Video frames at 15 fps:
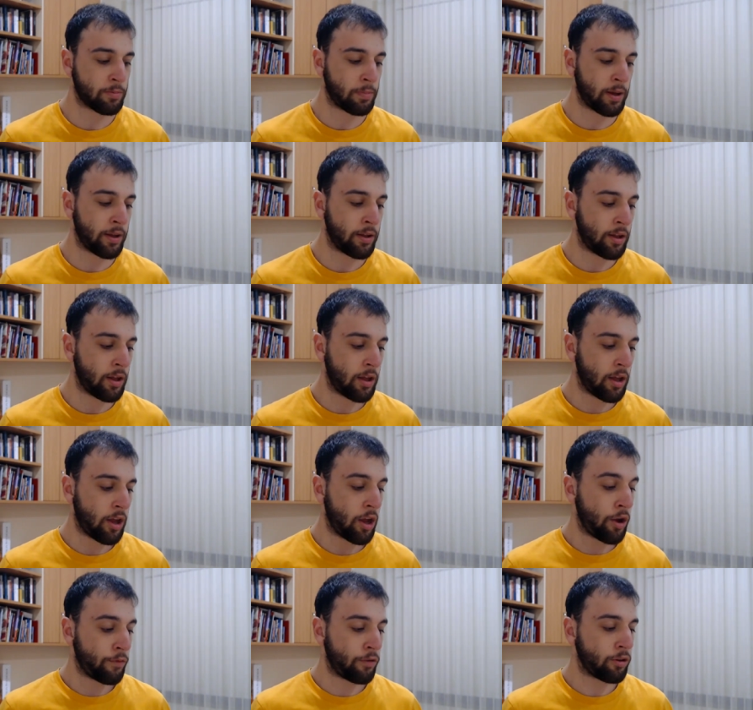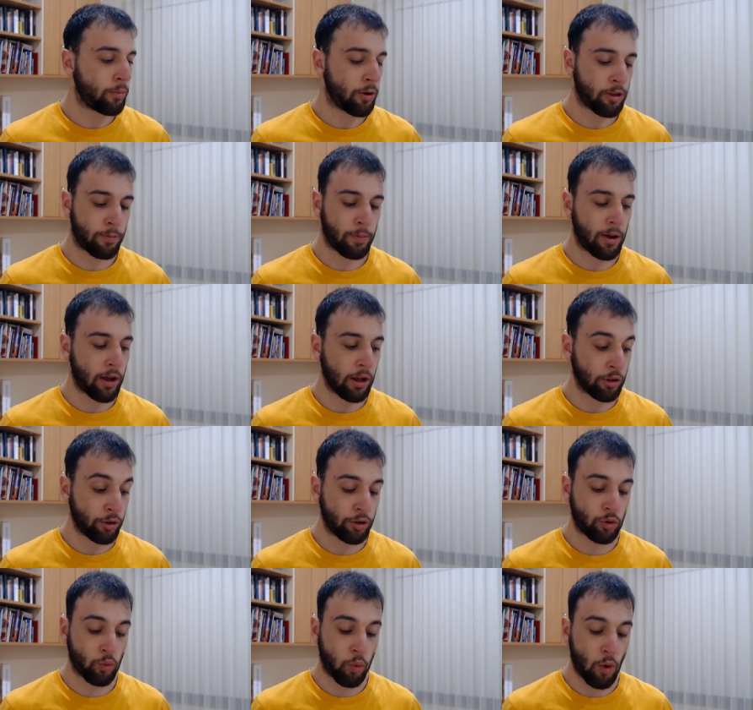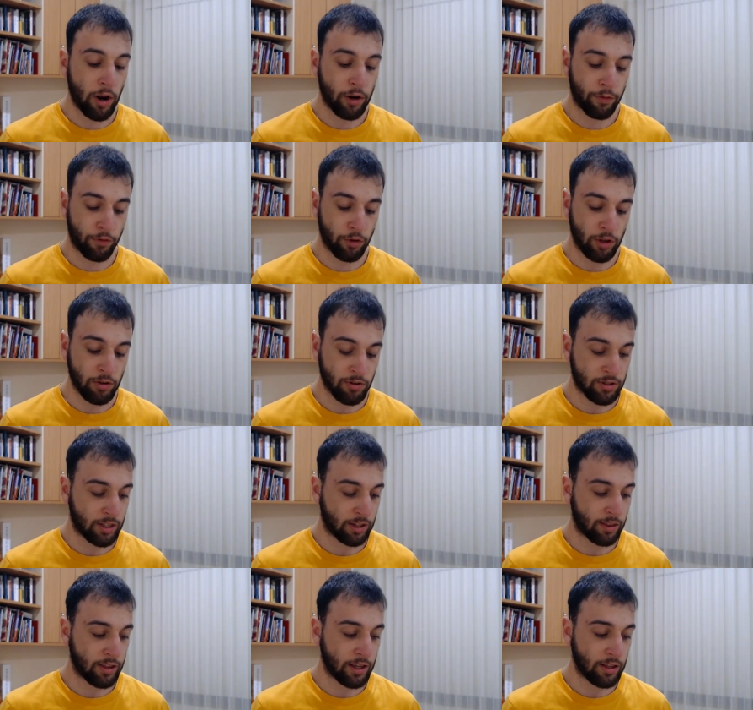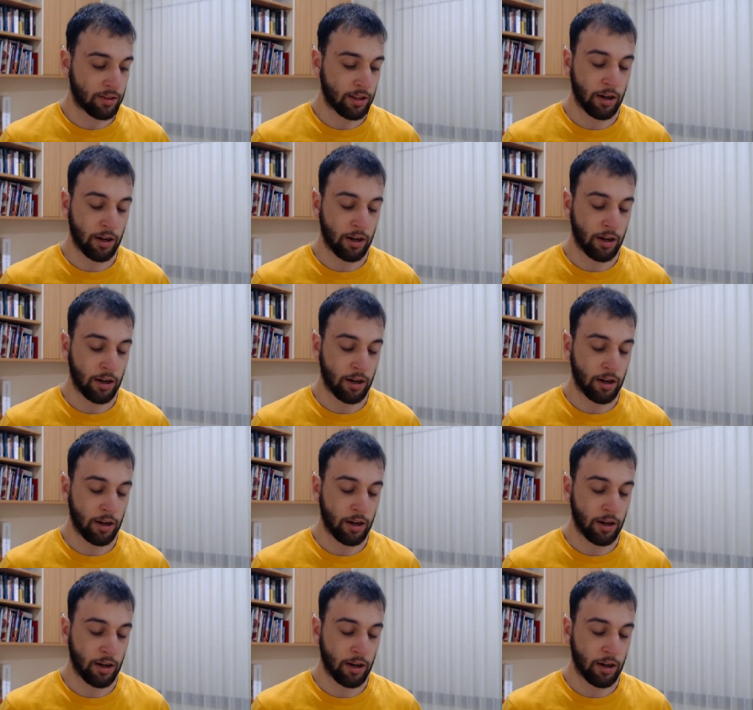But for the most part, I learned quite a few interesting things,